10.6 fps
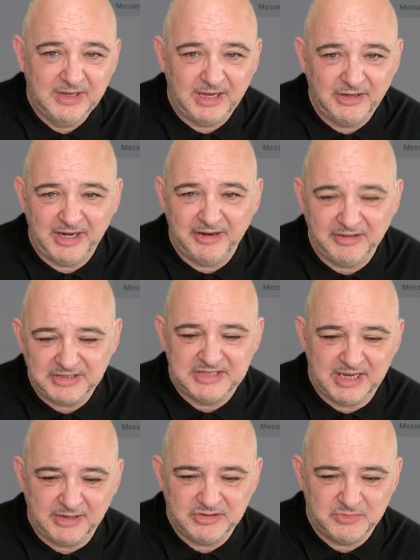I'll narrow this
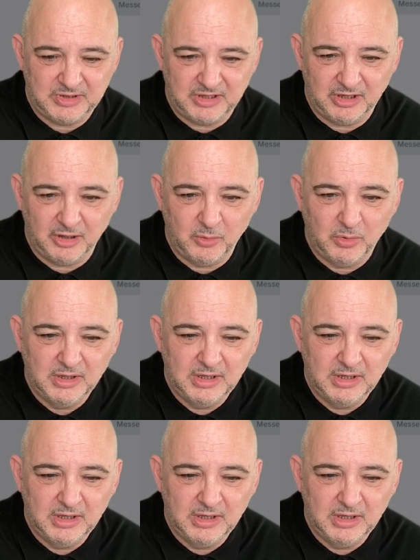down as we go.